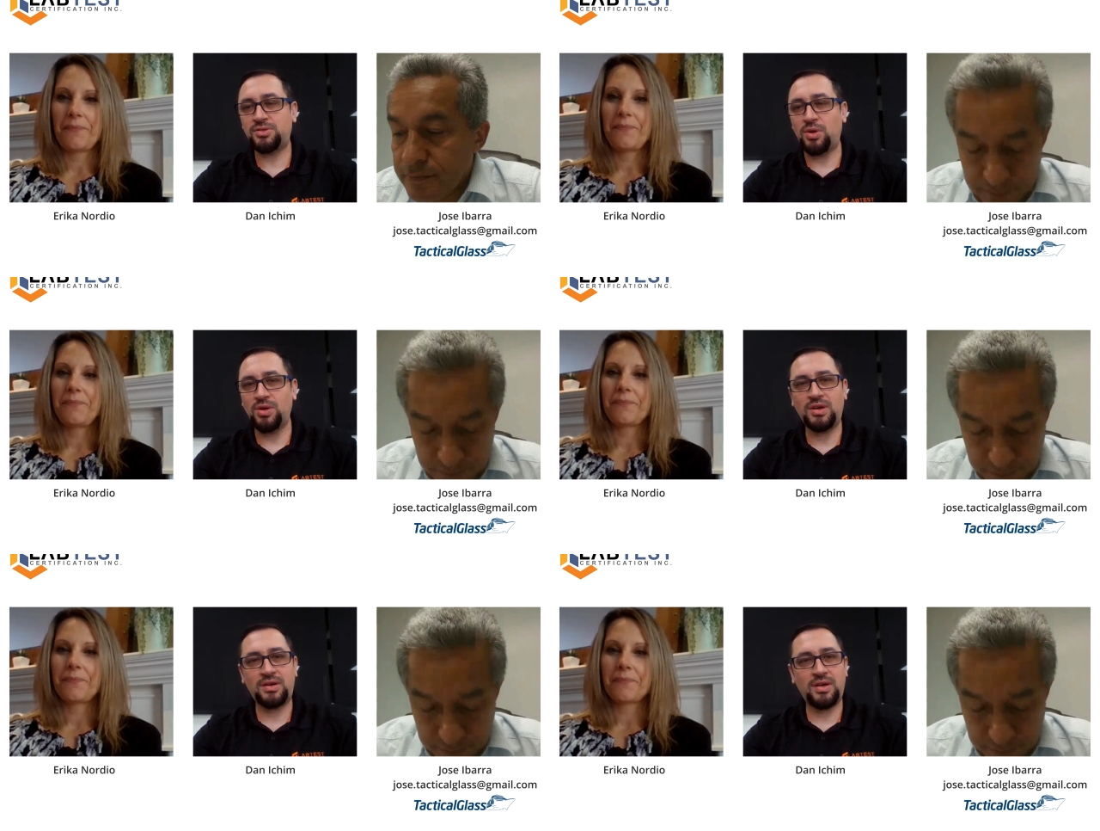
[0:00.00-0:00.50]
Speaker 1: us
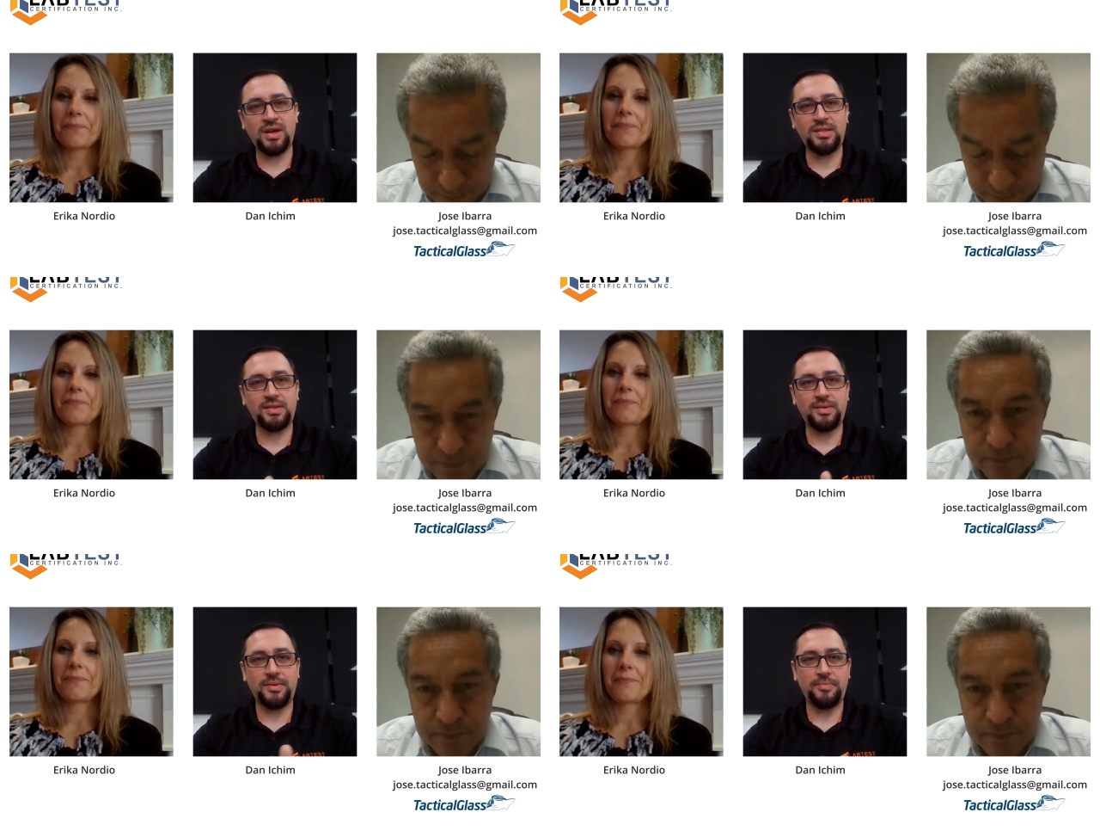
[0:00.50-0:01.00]
stronger,
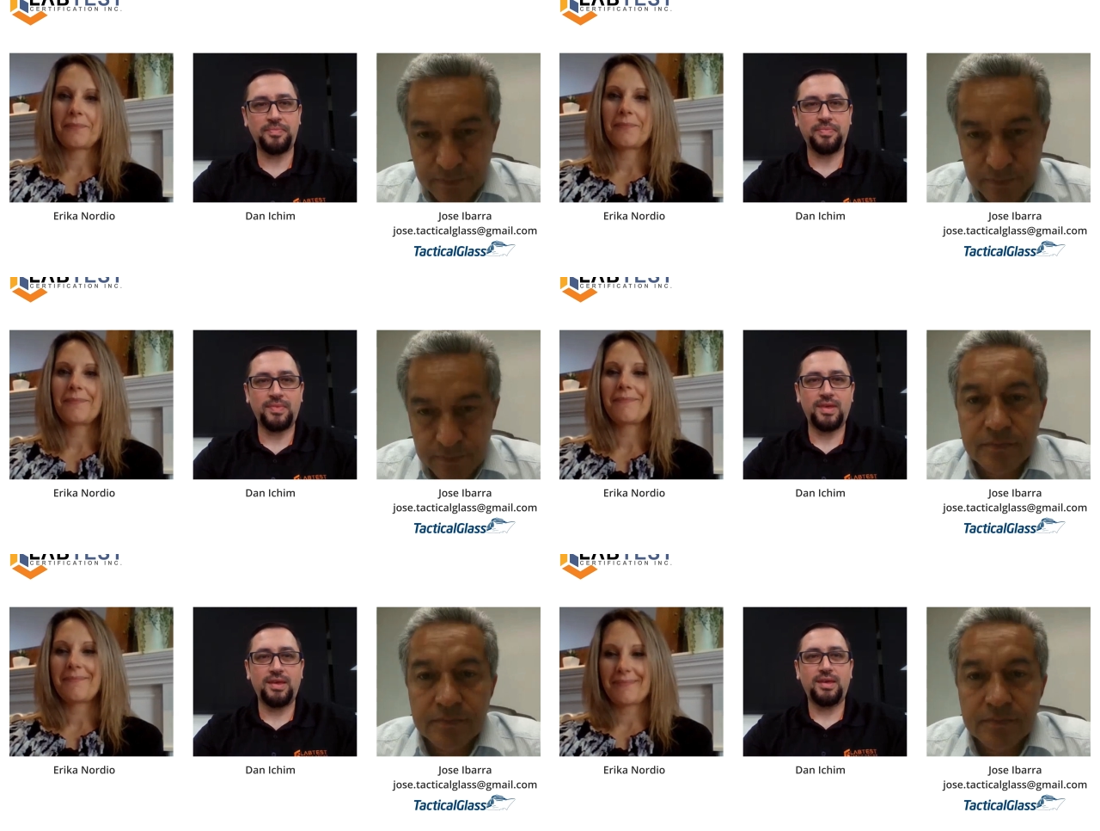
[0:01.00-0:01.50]
right?
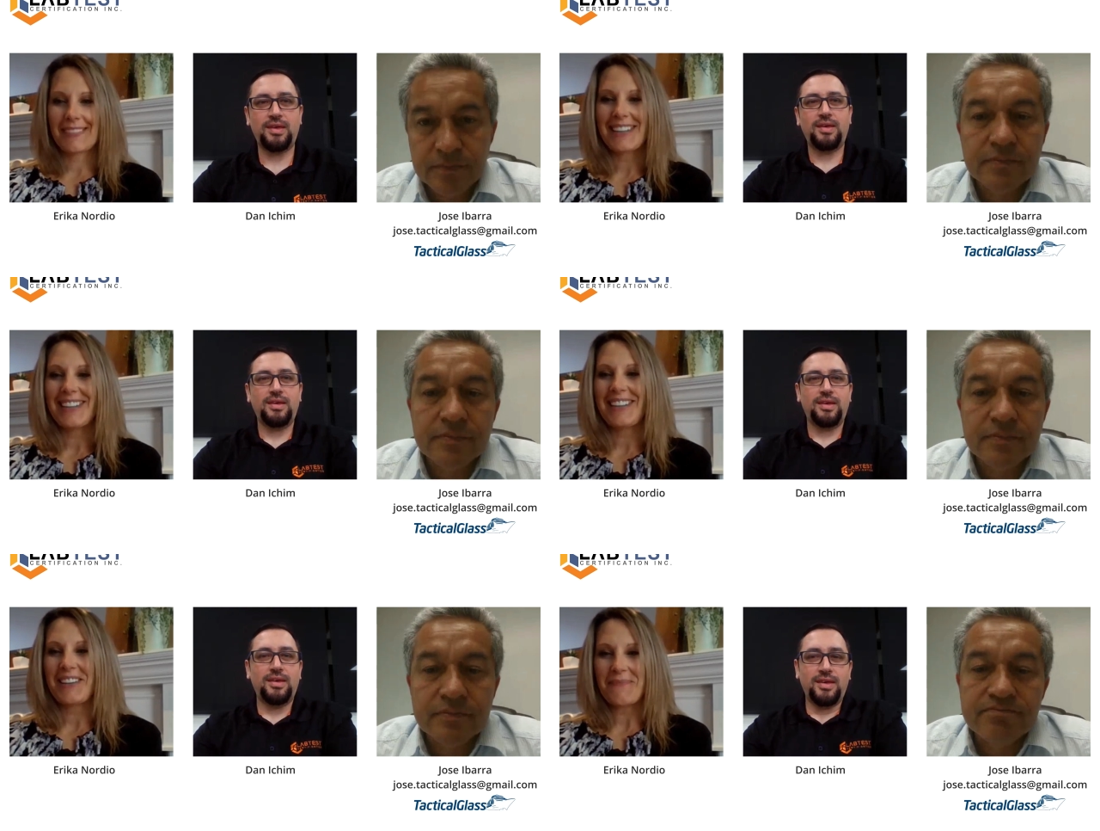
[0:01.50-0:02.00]

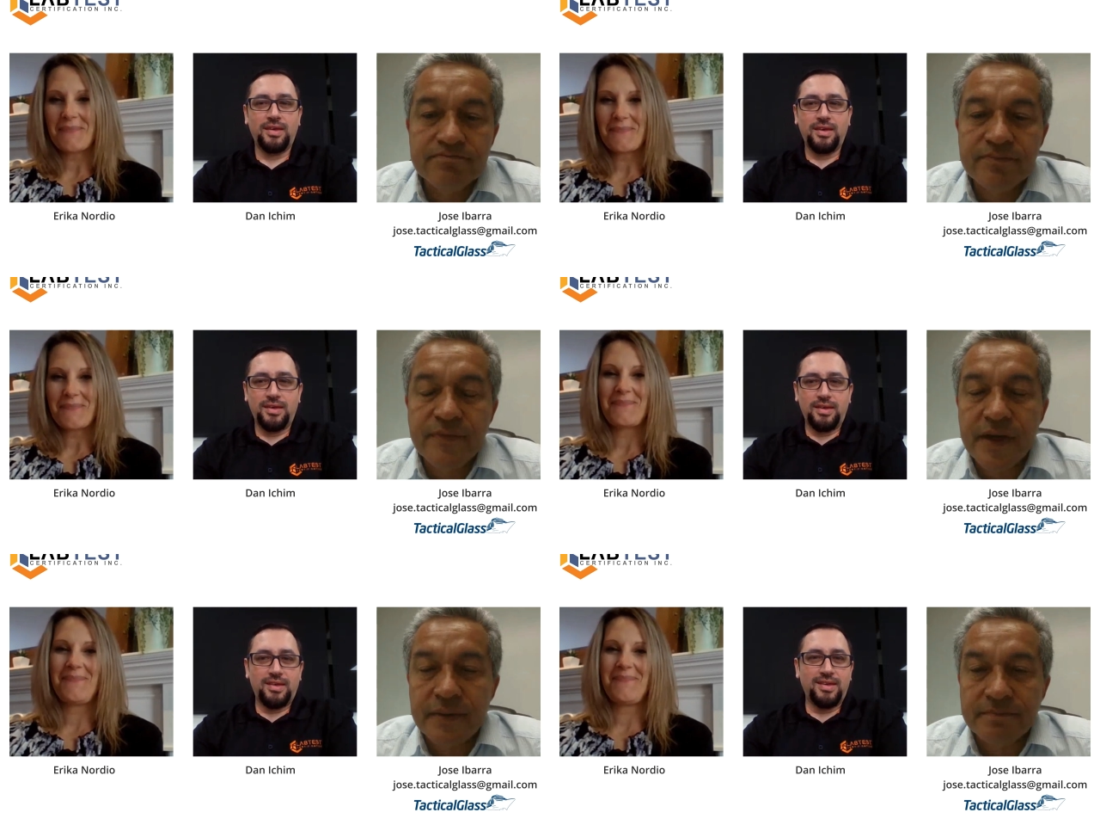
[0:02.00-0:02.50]
Yeah.
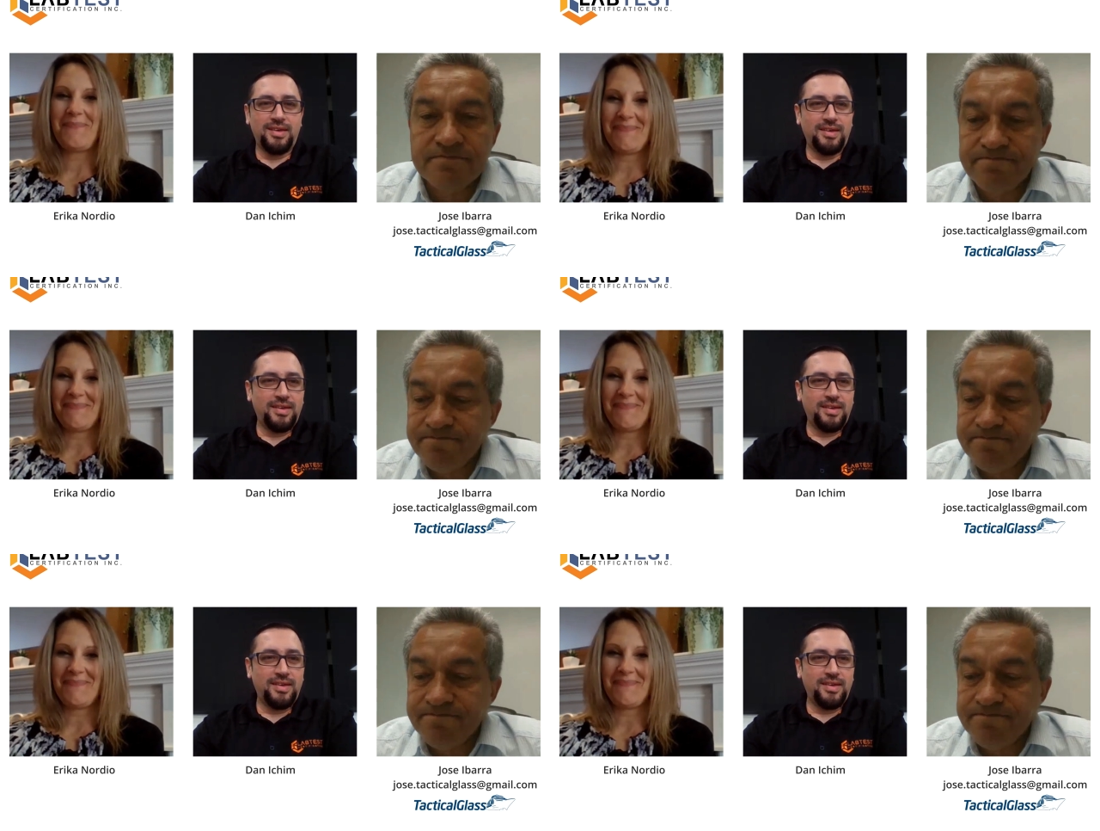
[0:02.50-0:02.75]
yeah.